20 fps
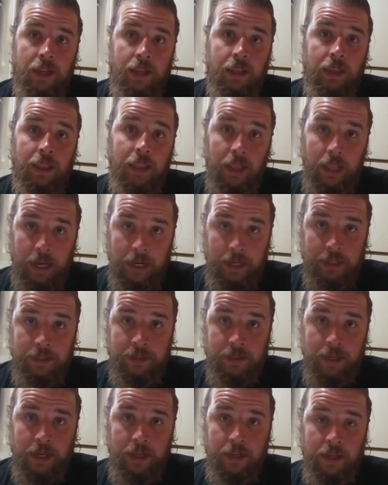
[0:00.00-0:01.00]
Like I
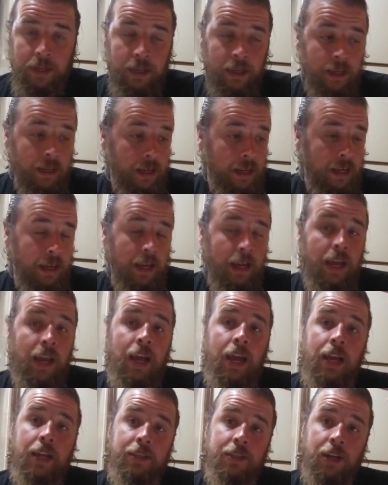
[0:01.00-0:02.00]
said,
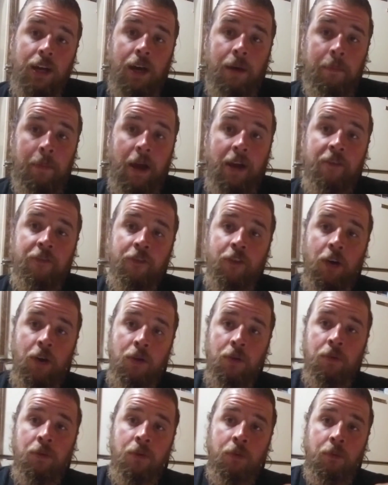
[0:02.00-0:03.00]
it's on my
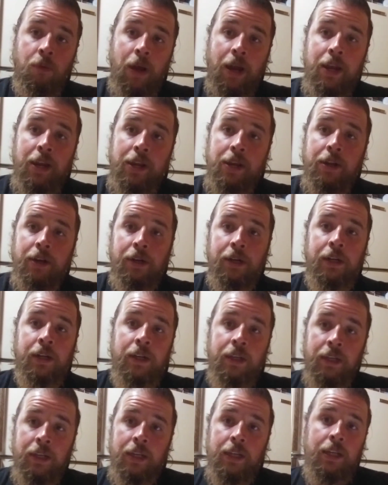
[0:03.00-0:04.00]
phone right here
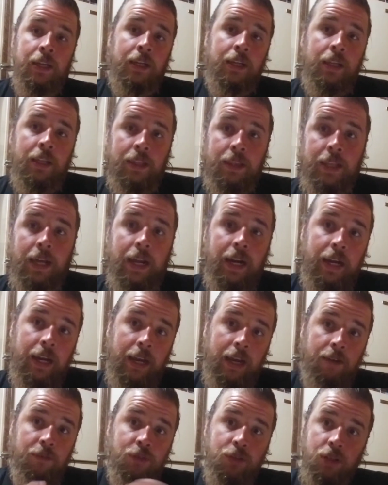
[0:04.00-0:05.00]
that I
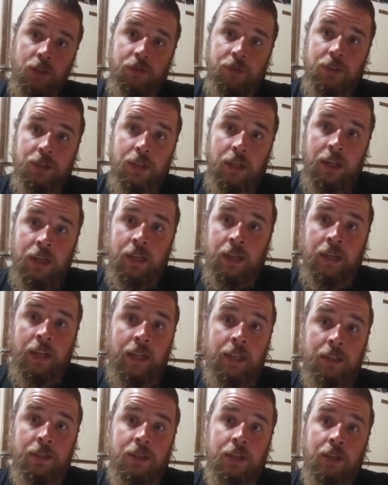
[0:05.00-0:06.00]
have service on,
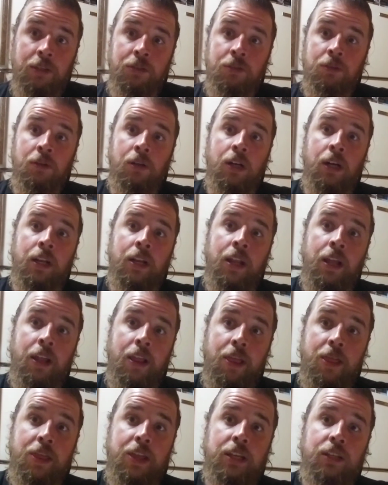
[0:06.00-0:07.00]
and it's also on
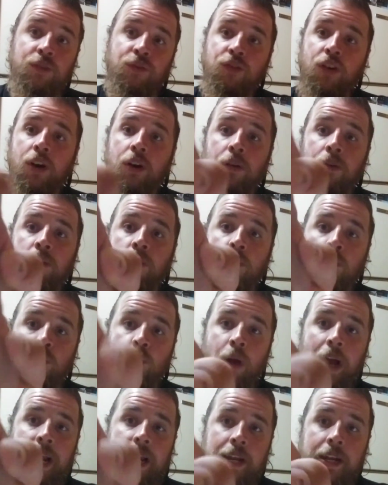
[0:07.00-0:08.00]
this phone
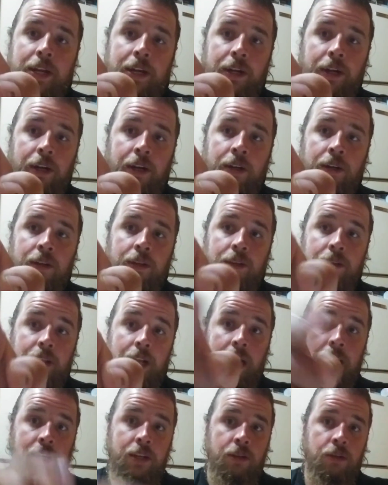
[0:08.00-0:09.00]
right here
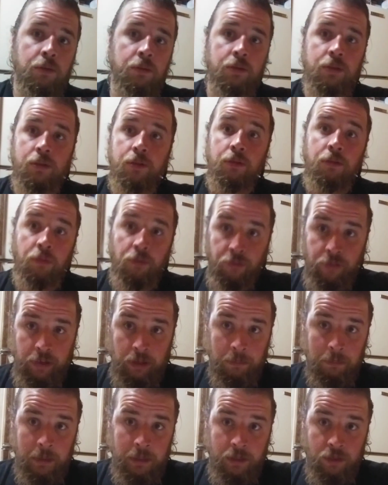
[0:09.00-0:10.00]
that I use to
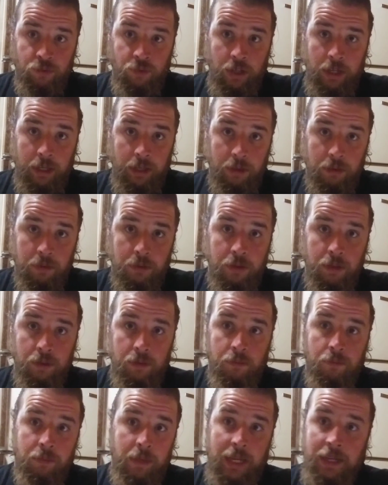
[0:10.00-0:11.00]
film these videos
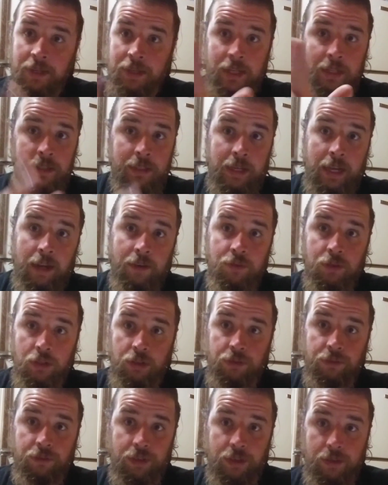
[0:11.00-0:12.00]
that doesn't have
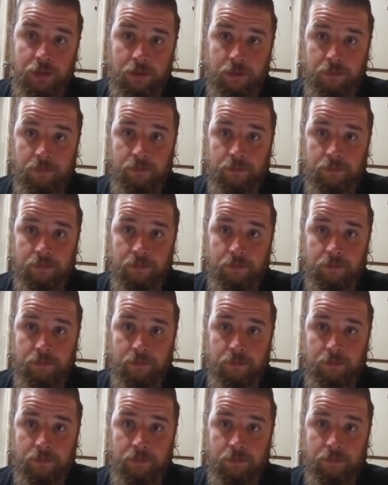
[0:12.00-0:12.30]
service.